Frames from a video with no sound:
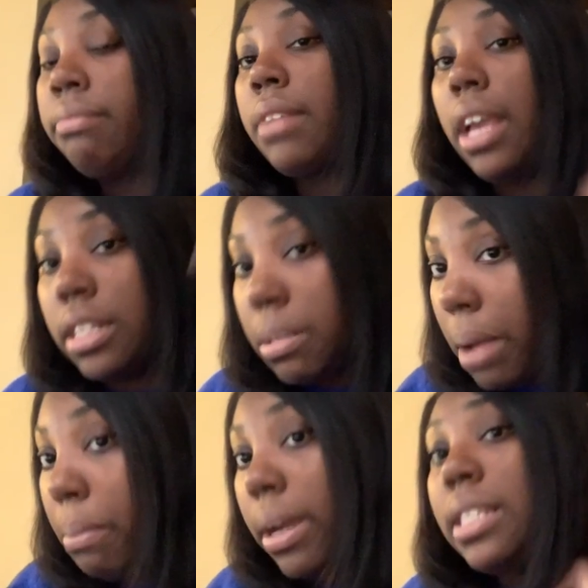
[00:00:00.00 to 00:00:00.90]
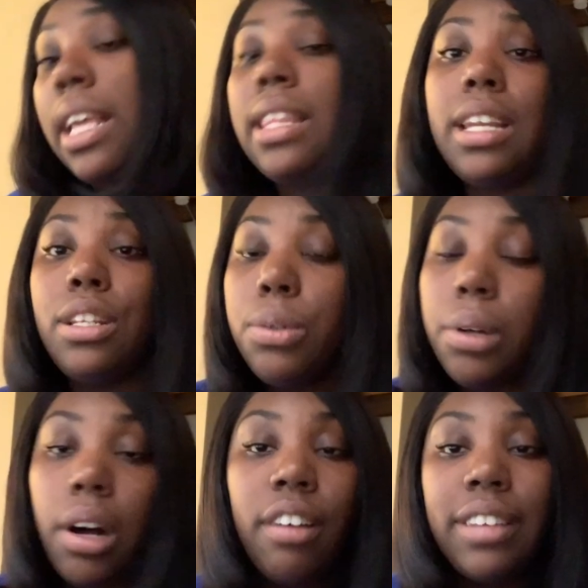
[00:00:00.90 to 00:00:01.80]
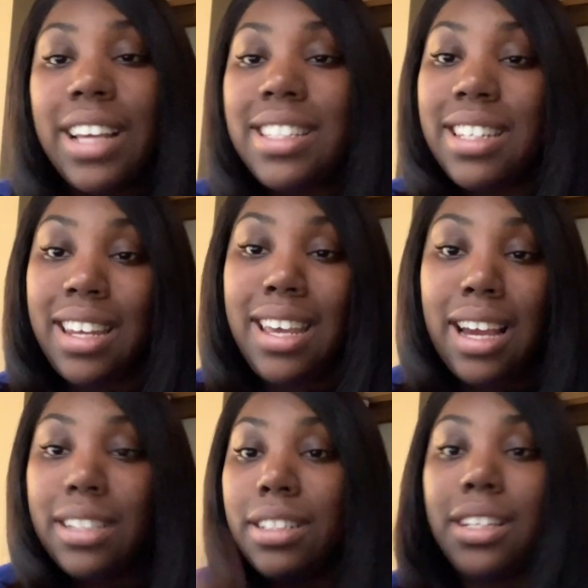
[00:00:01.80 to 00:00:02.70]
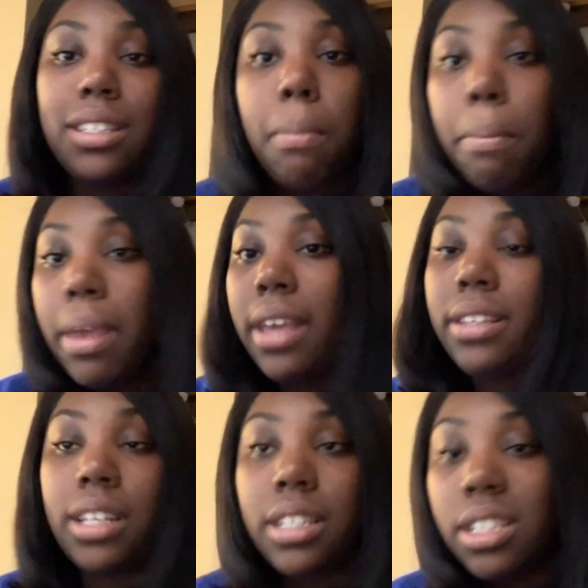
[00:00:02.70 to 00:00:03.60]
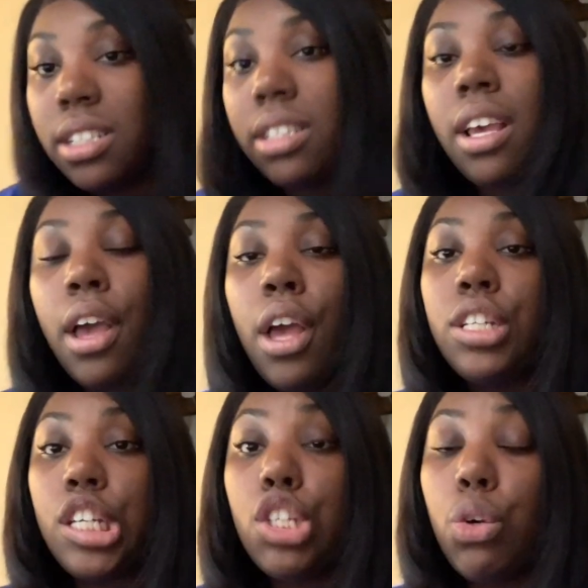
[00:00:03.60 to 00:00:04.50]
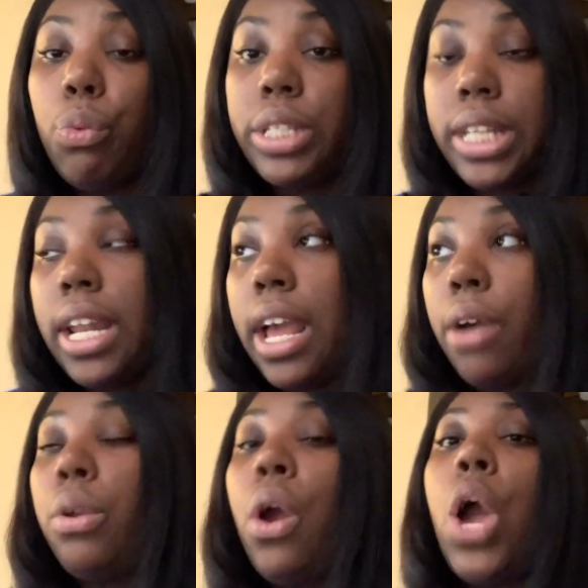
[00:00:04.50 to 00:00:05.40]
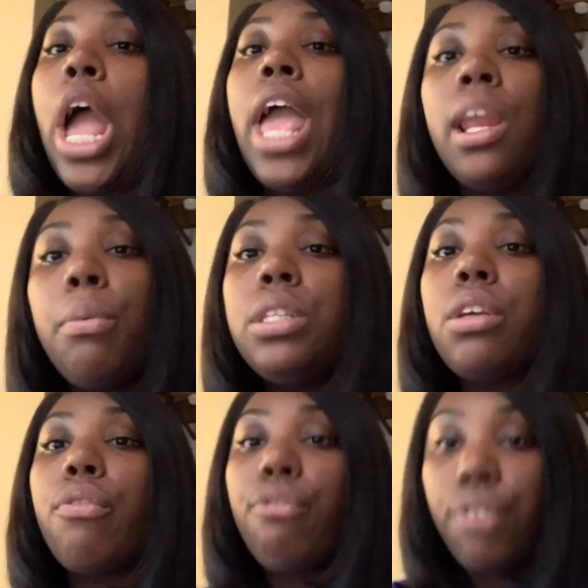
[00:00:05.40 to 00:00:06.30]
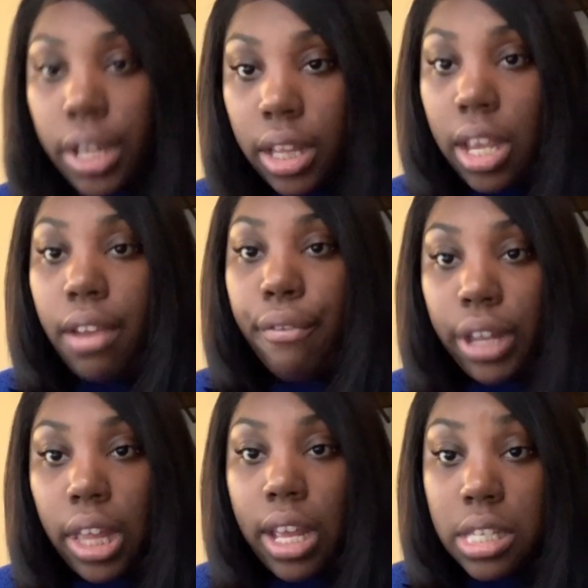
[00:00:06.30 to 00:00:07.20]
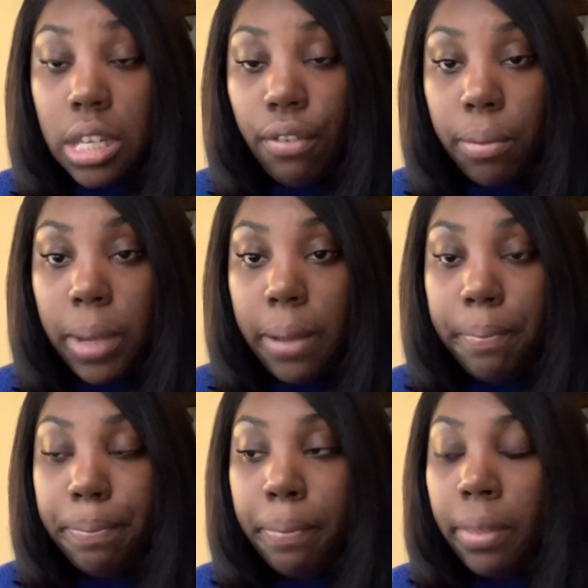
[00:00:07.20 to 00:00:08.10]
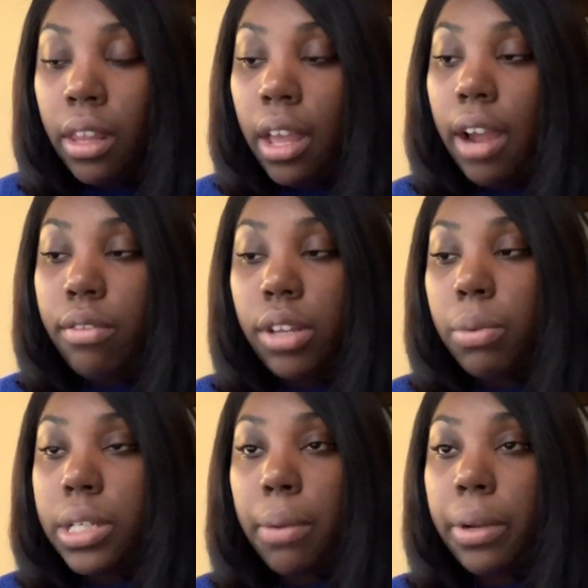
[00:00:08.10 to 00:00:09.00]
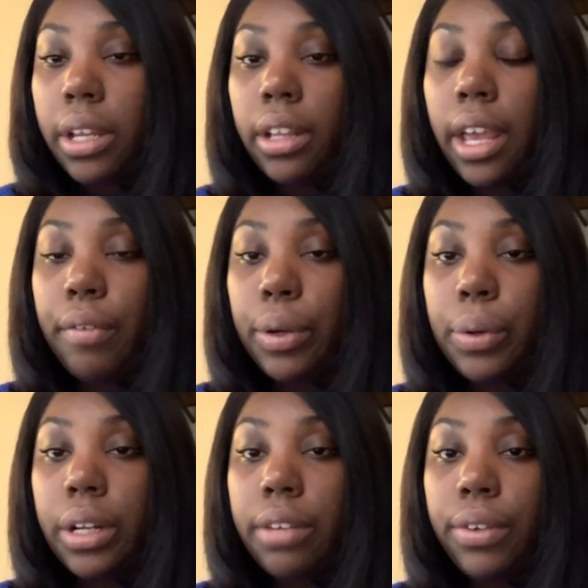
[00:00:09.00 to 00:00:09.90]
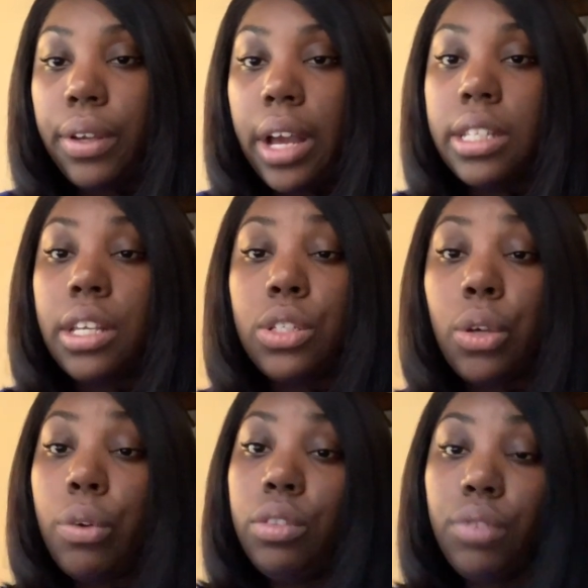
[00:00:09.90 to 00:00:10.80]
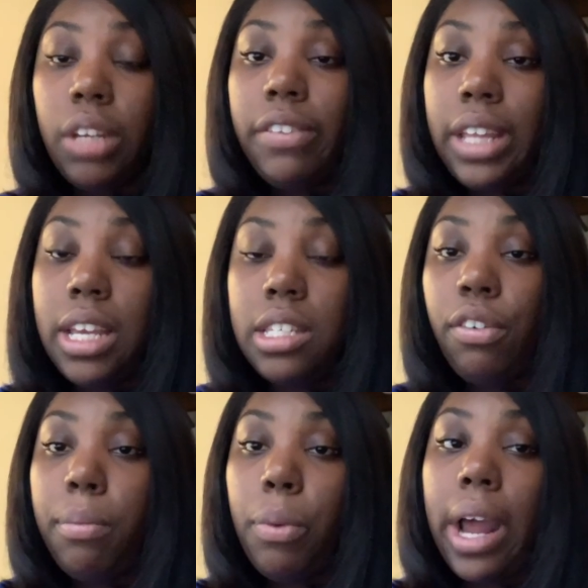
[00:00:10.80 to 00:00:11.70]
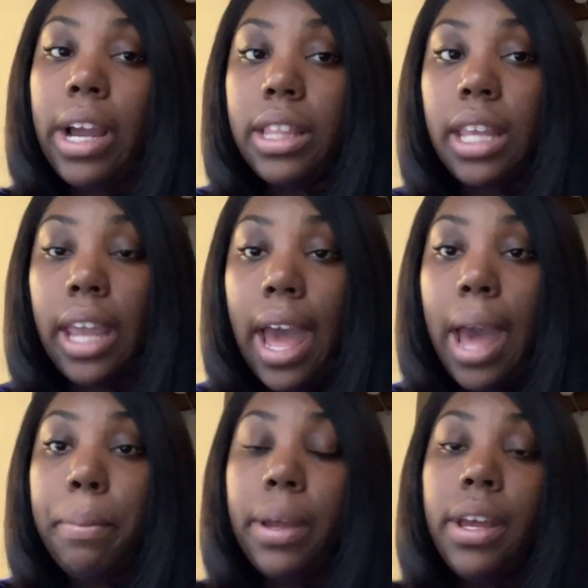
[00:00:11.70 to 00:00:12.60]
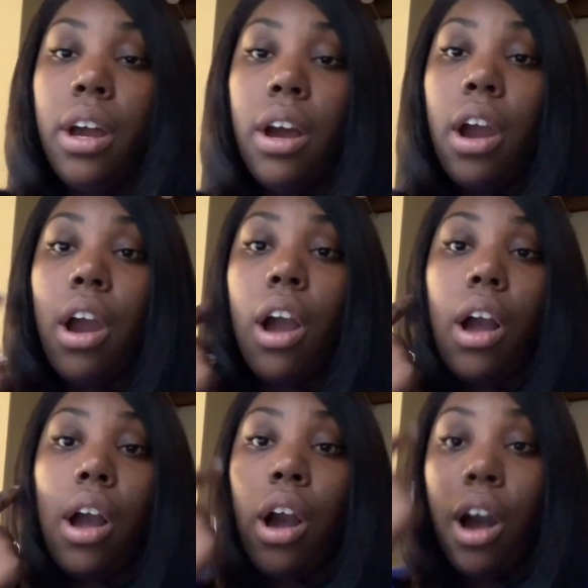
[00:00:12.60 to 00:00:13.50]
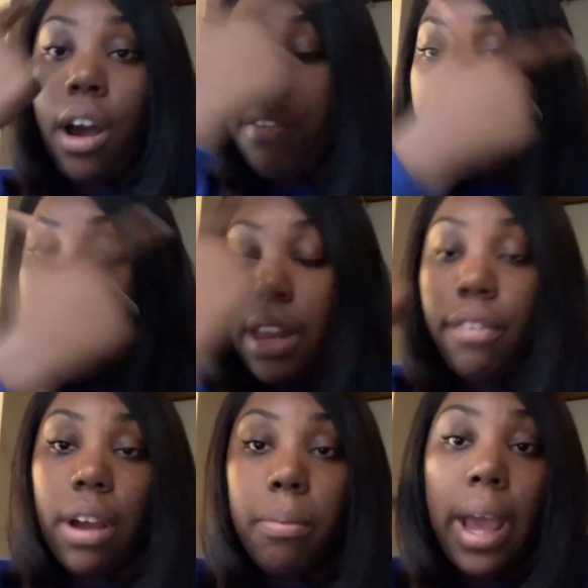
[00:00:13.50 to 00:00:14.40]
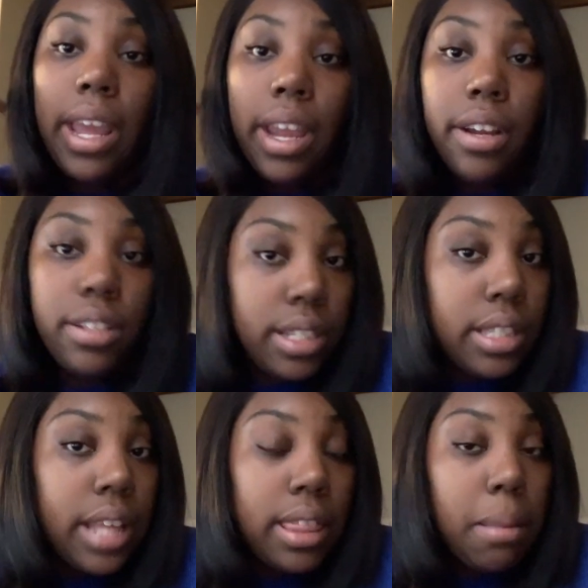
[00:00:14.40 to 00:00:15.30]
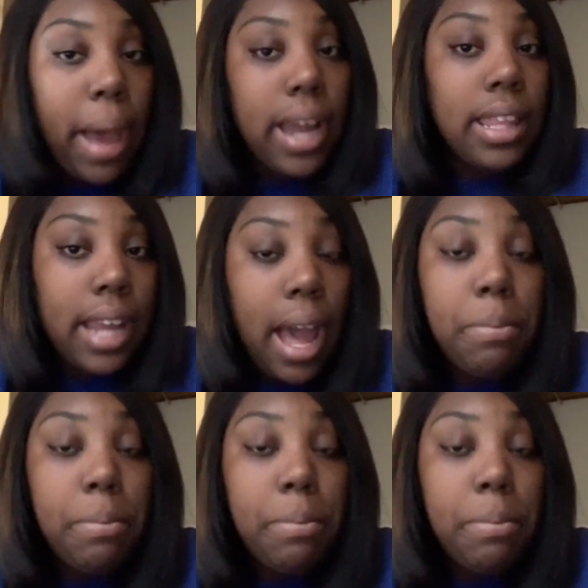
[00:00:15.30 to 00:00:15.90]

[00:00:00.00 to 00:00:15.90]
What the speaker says: into my braids. I didn't do it all nice and neat. I just did some big stitches just so it would stay down. And it was really, really easy for me. I really wish I would have like recorded it for you guys. So it was really, really easy for me when I cut the cap off and around my ears that the back of the cap